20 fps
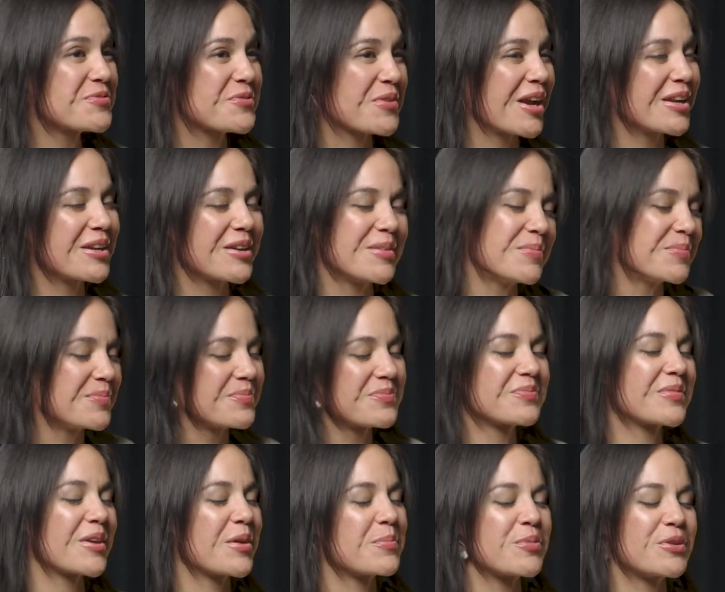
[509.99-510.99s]
Right?
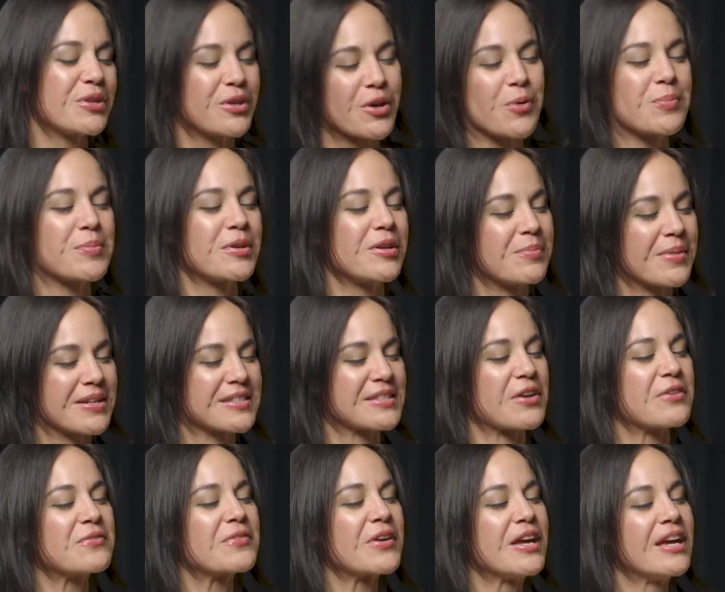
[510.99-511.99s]
I'm pretty open in
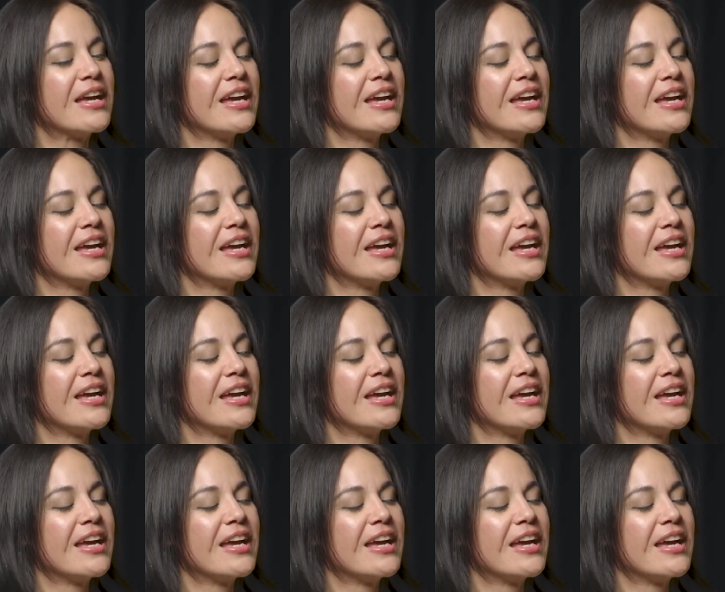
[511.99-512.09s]
myself.